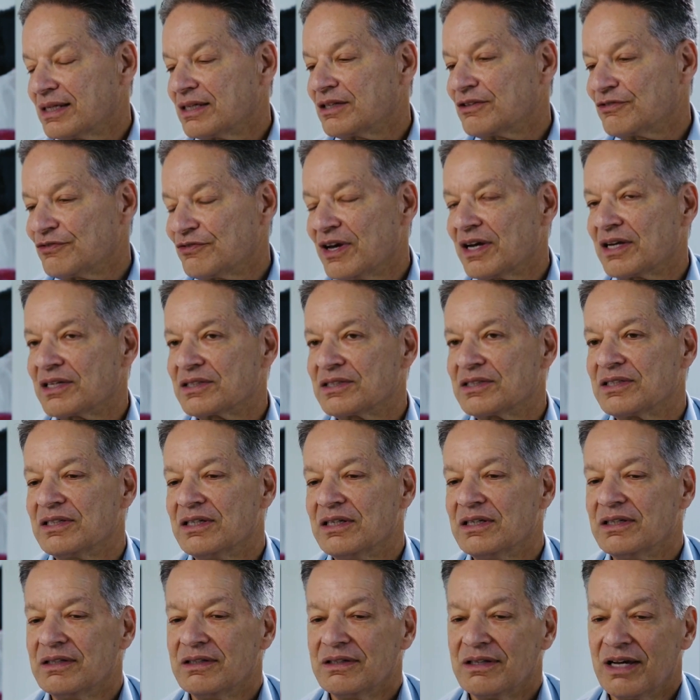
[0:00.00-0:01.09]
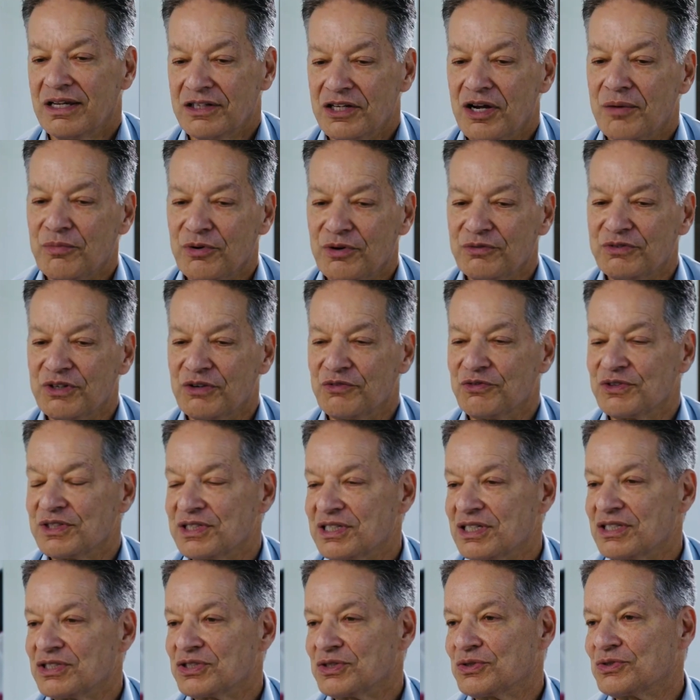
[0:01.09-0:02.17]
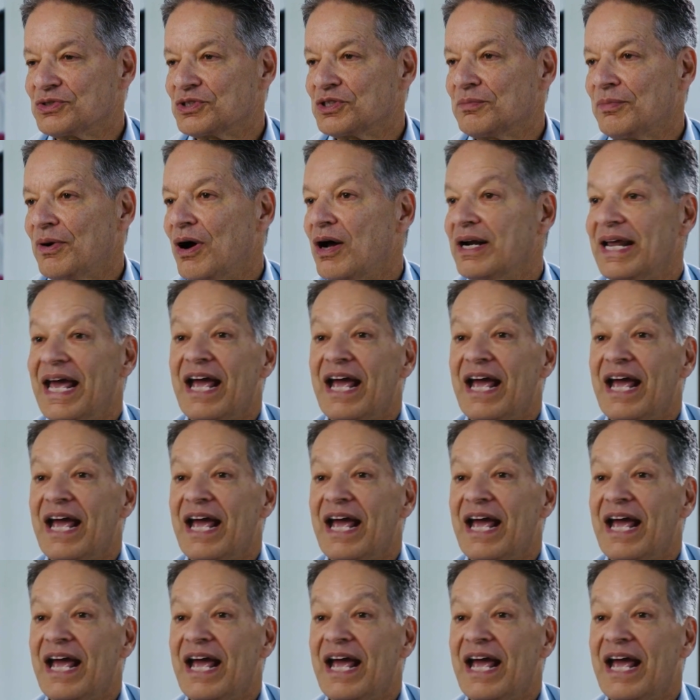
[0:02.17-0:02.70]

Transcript: It affects a number of different tissues in the body.